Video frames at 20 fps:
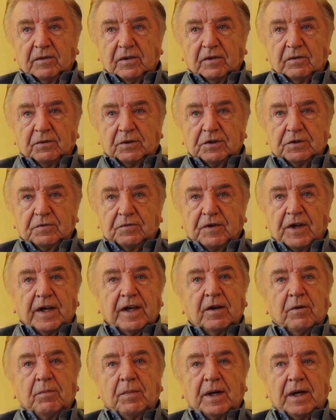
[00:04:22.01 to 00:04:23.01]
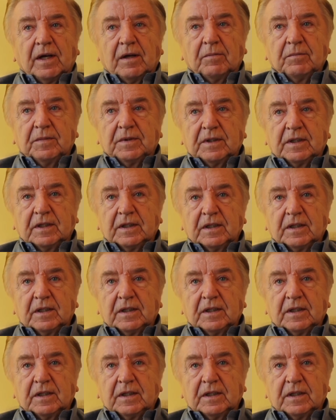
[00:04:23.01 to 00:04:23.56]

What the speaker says: was firebombed.